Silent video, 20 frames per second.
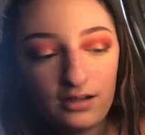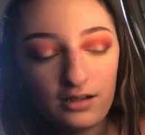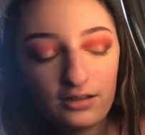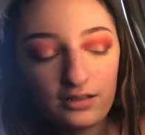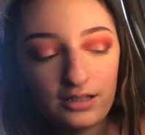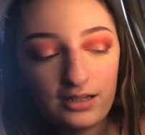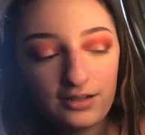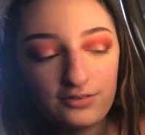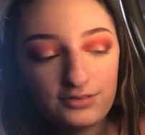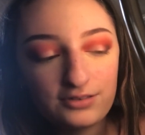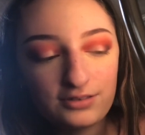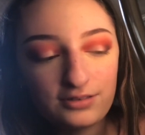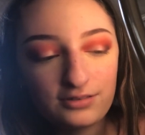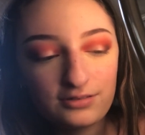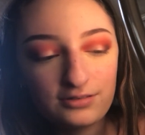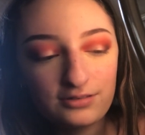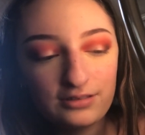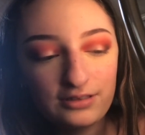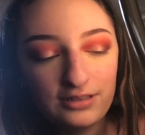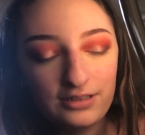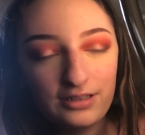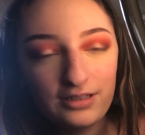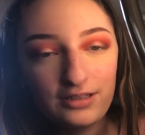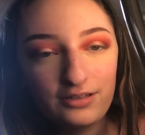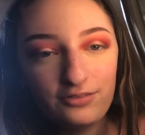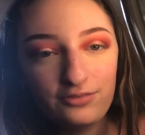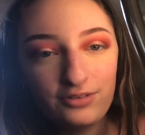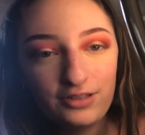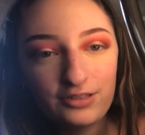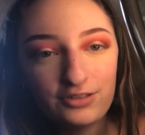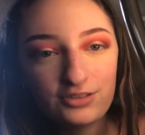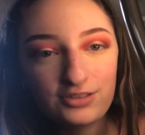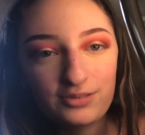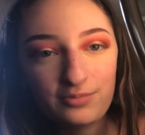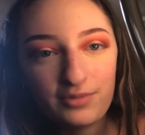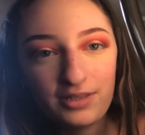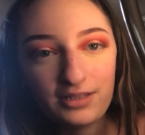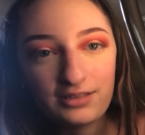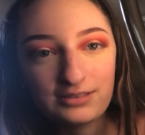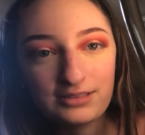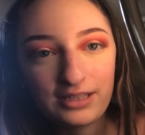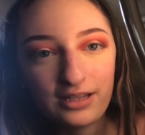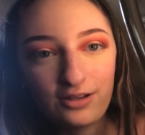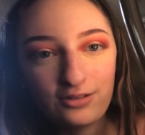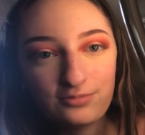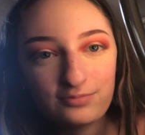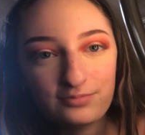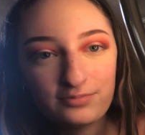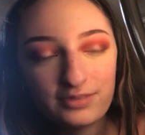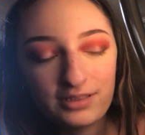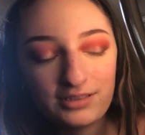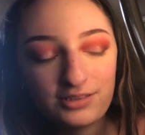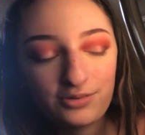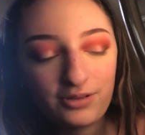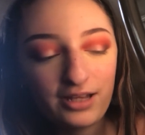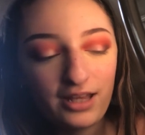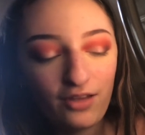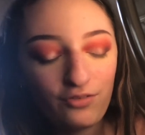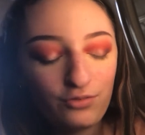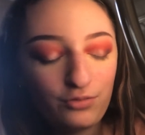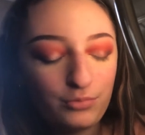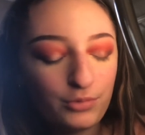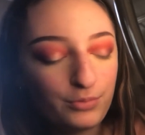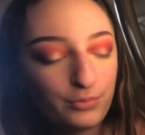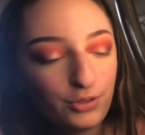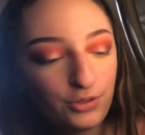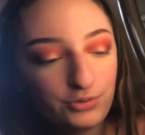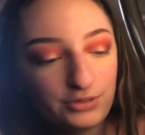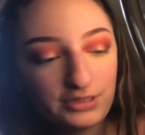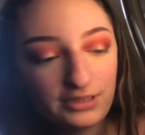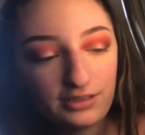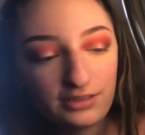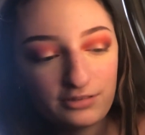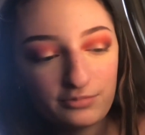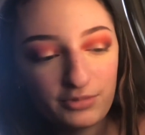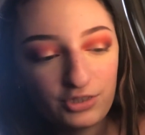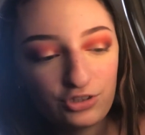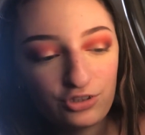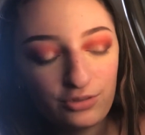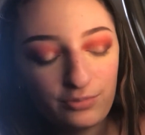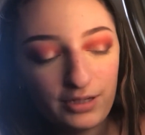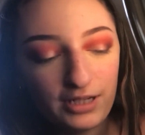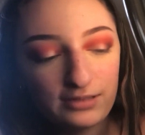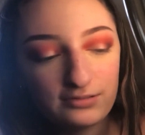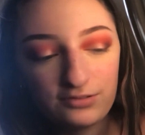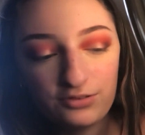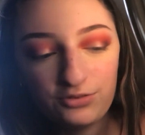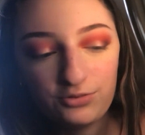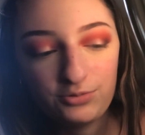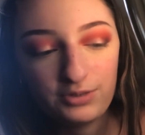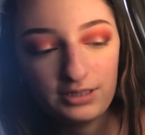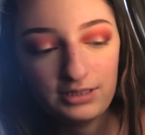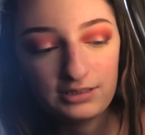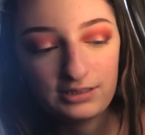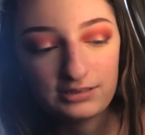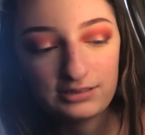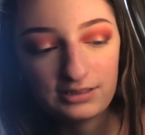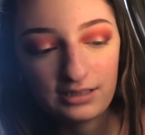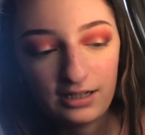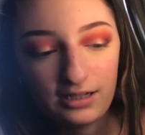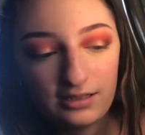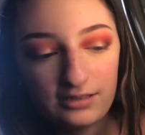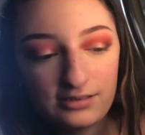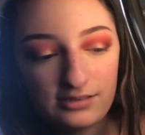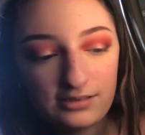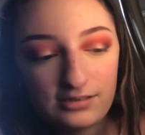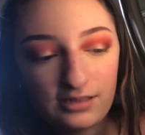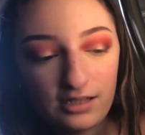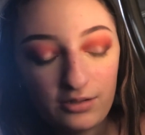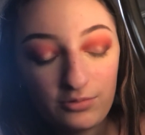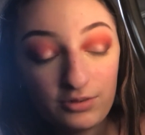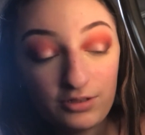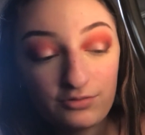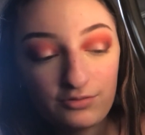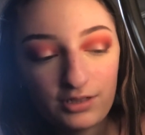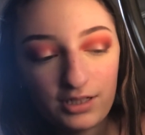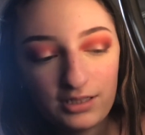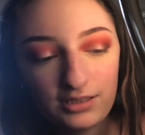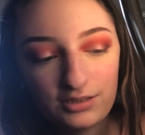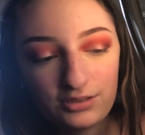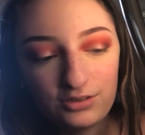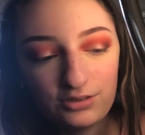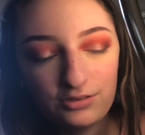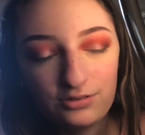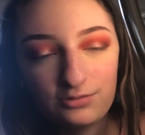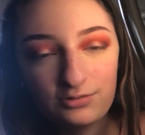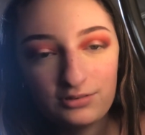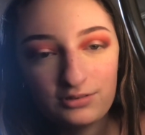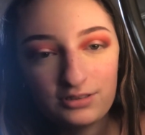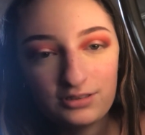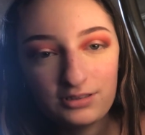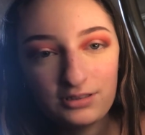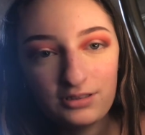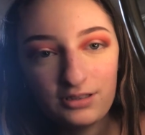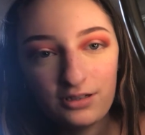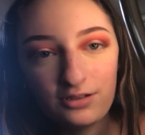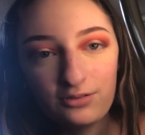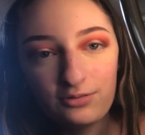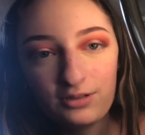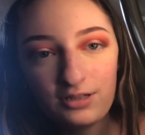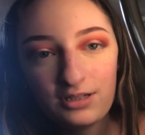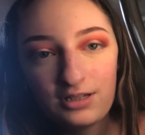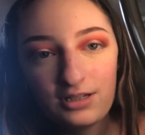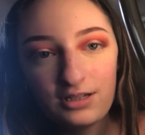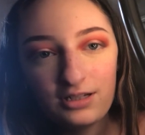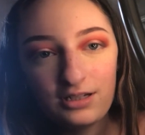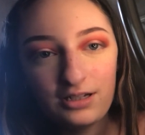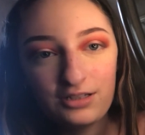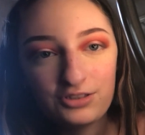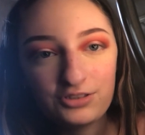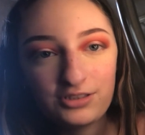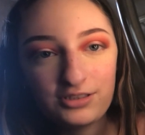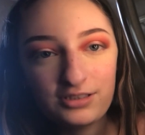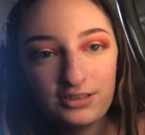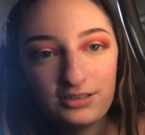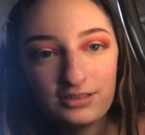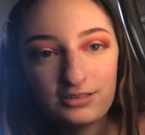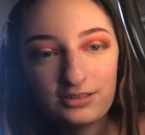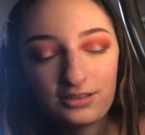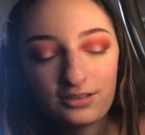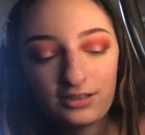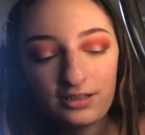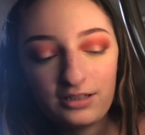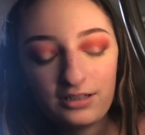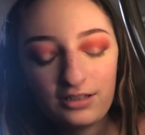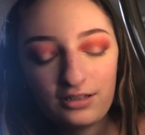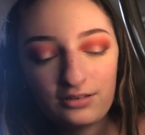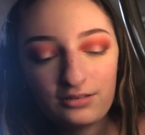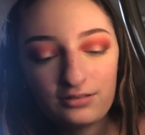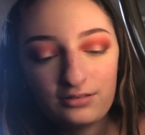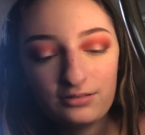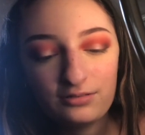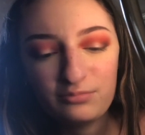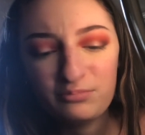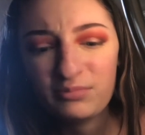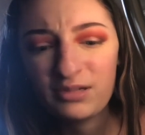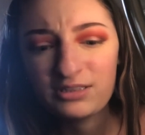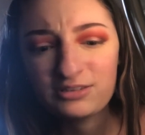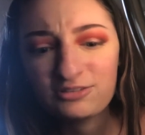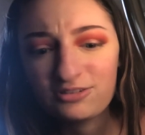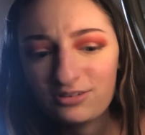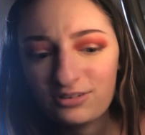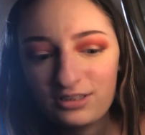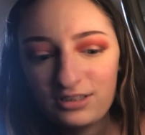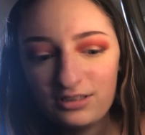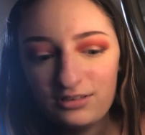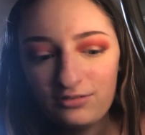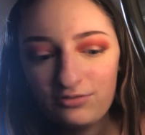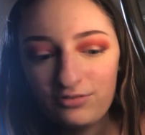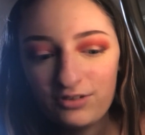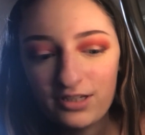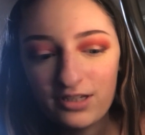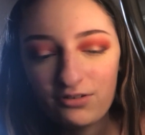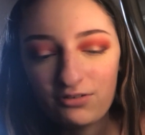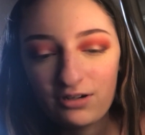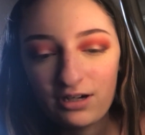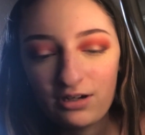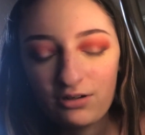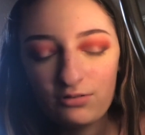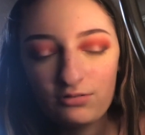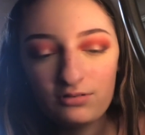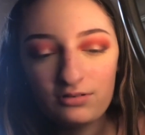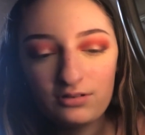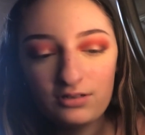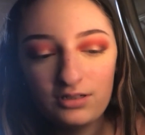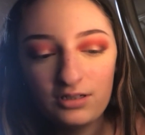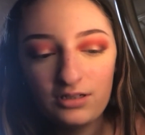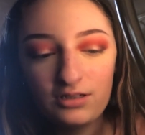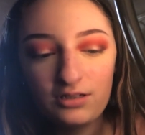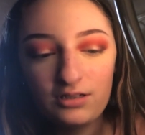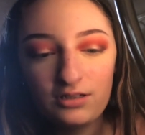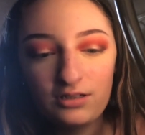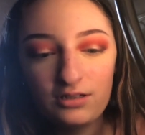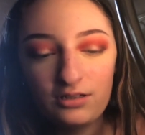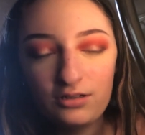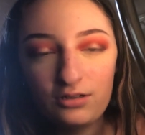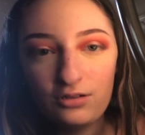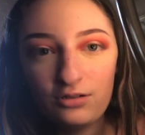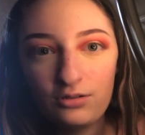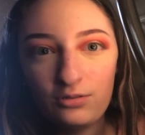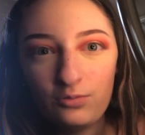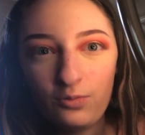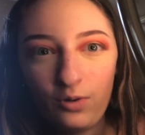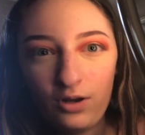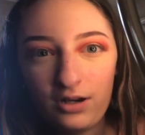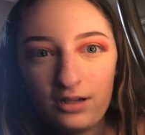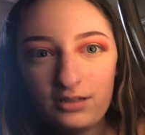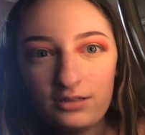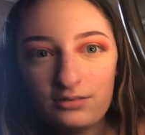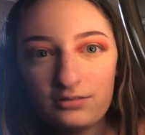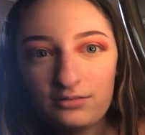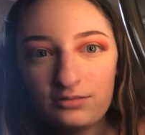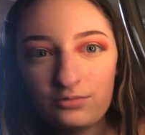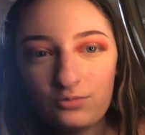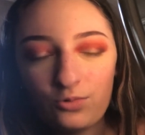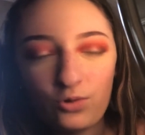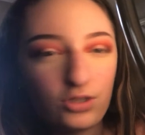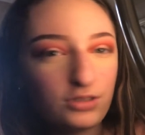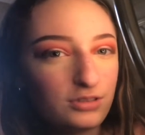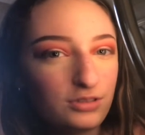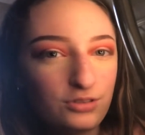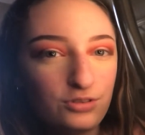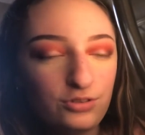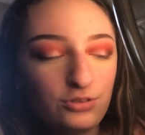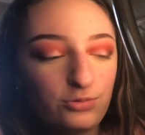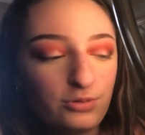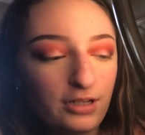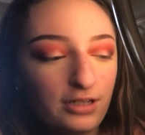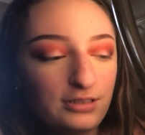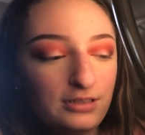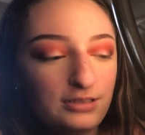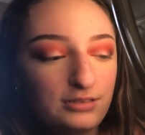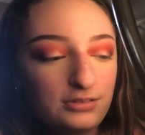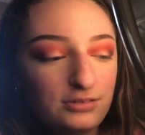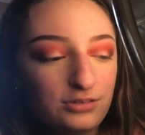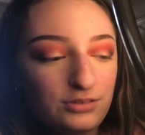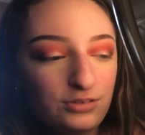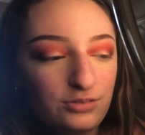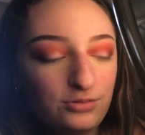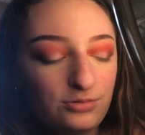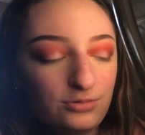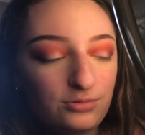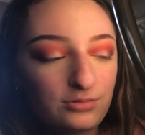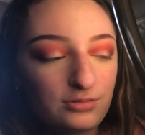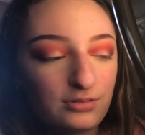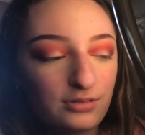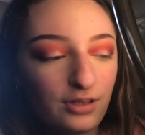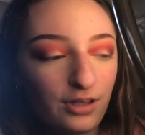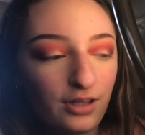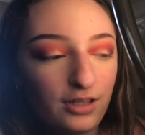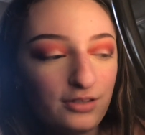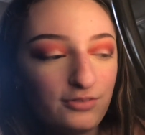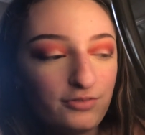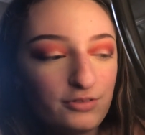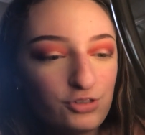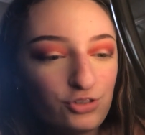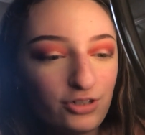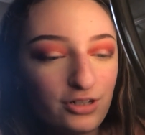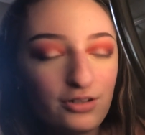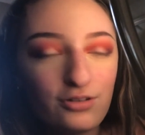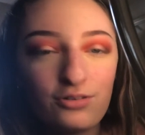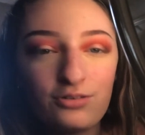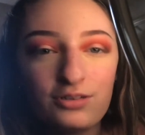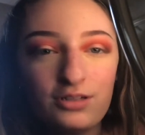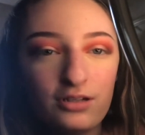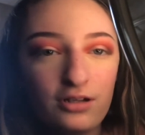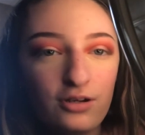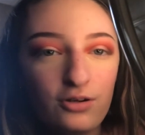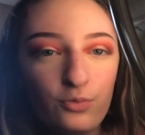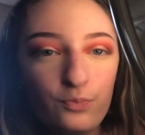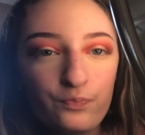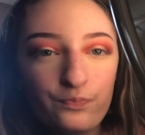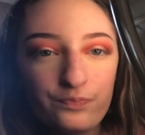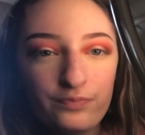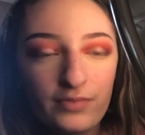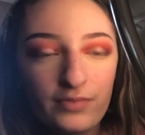I'll have to figure some things out. That's why I haven't been posting as much the past few weeks as I would have liked to, you know. I just needed to, like, mentally figure out what I want to do, what I need to do, life in general, you know.